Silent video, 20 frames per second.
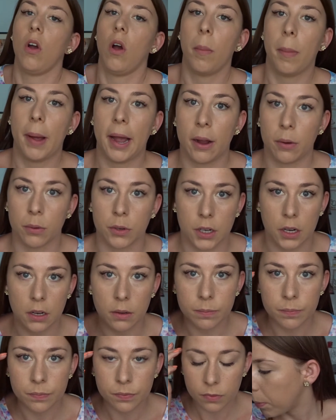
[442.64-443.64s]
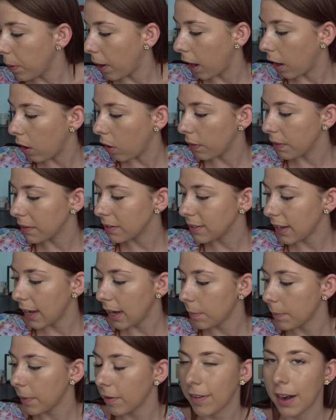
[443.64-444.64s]
got a powder, but around the
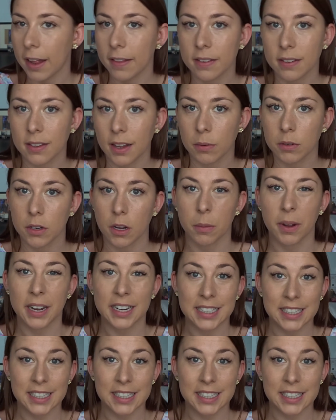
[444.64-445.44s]
same time I